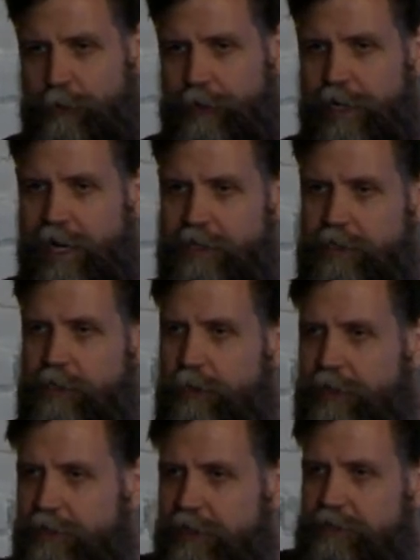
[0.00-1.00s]
who are not
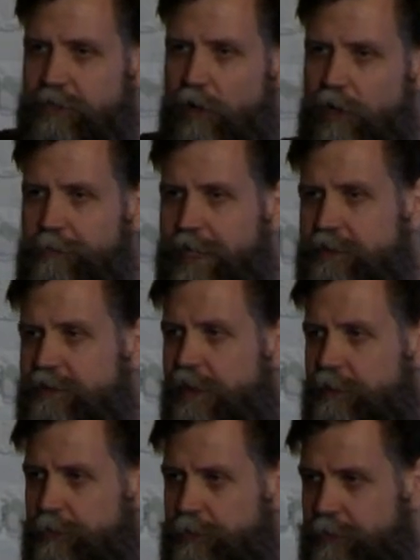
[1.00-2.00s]
doing this automated
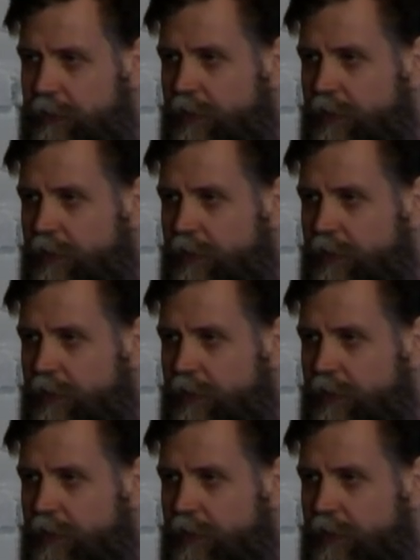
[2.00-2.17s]
cycle.